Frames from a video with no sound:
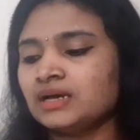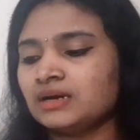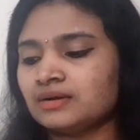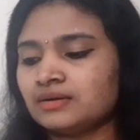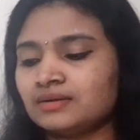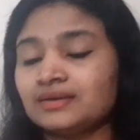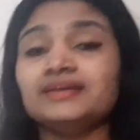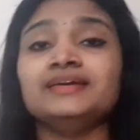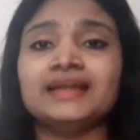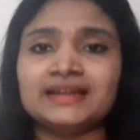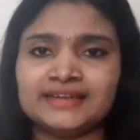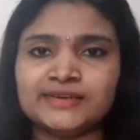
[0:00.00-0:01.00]
uh,
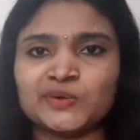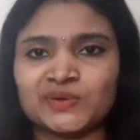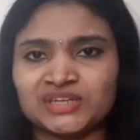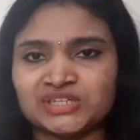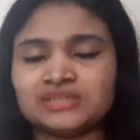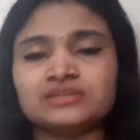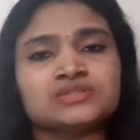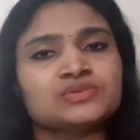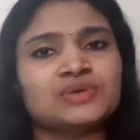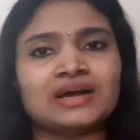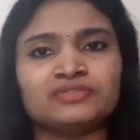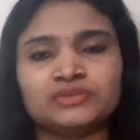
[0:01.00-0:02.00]
Delhi location. So you
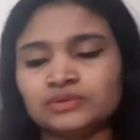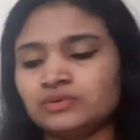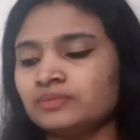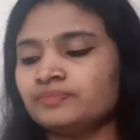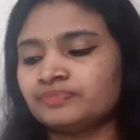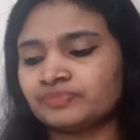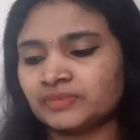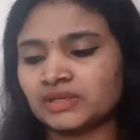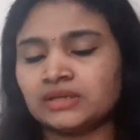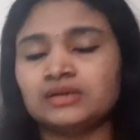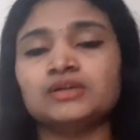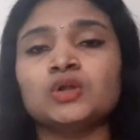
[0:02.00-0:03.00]
have to
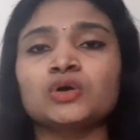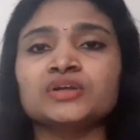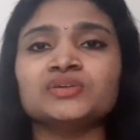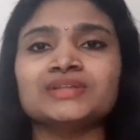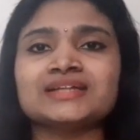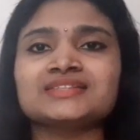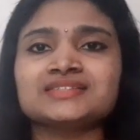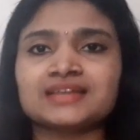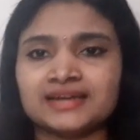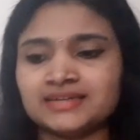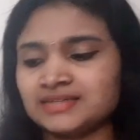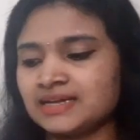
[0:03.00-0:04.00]
uh, log into that
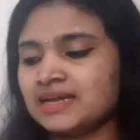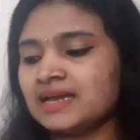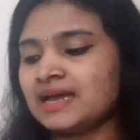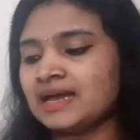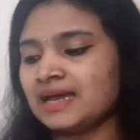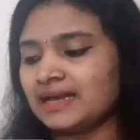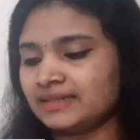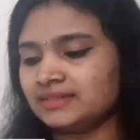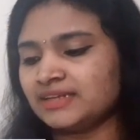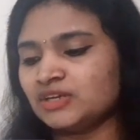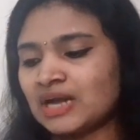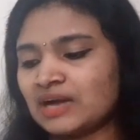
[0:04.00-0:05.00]
site and
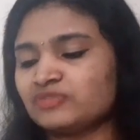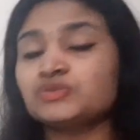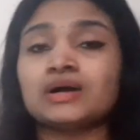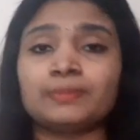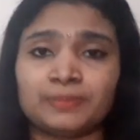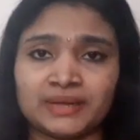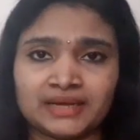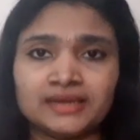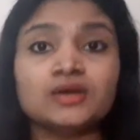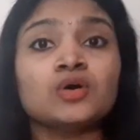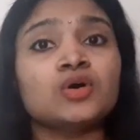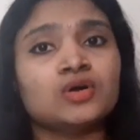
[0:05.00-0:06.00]
then you have to
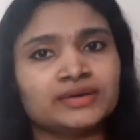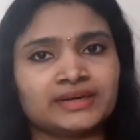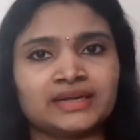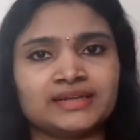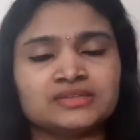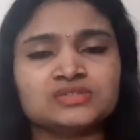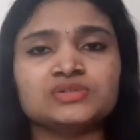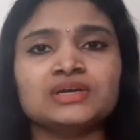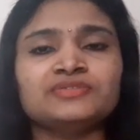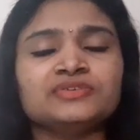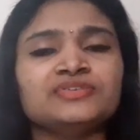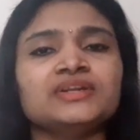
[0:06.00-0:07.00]
apply online. So you
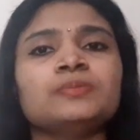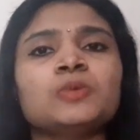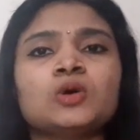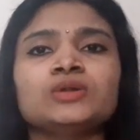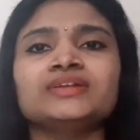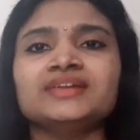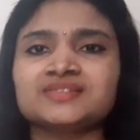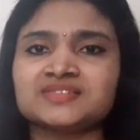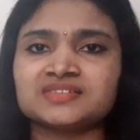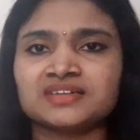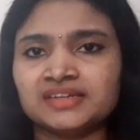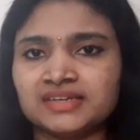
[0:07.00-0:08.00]
have to fill up all the
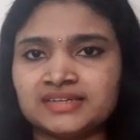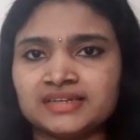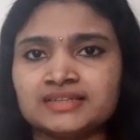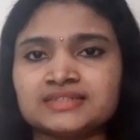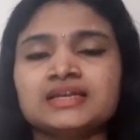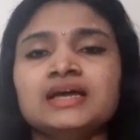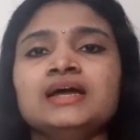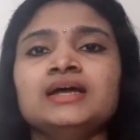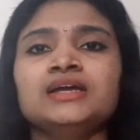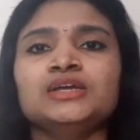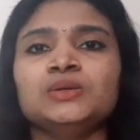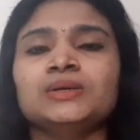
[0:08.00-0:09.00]
necessary details,
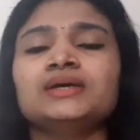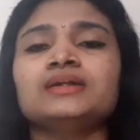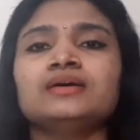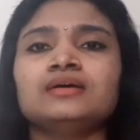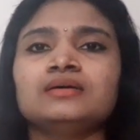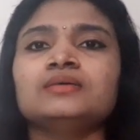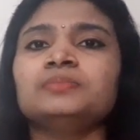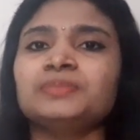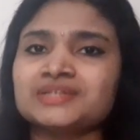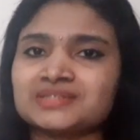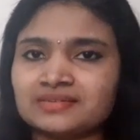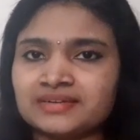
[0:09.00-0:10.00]
your uh,
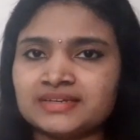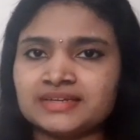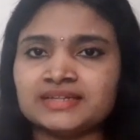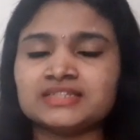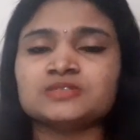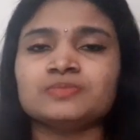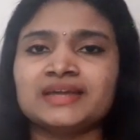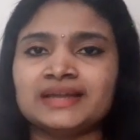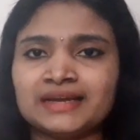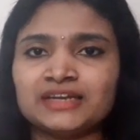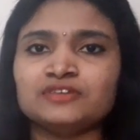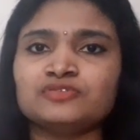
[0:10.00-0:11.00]
personal details, mail
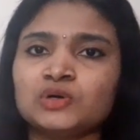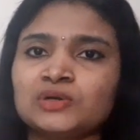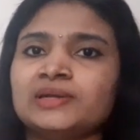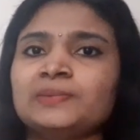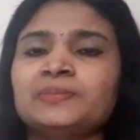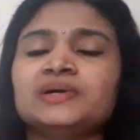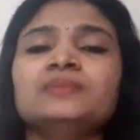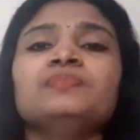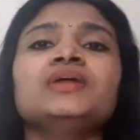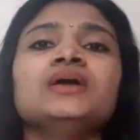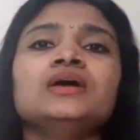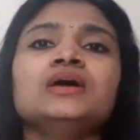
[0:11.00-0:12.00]
ID, phone number,
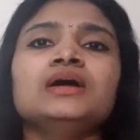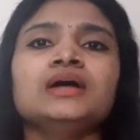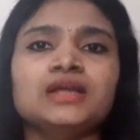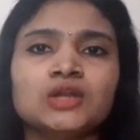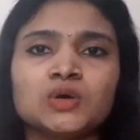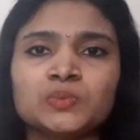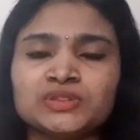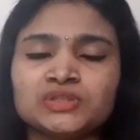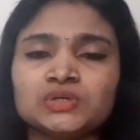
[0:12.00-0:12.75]
along with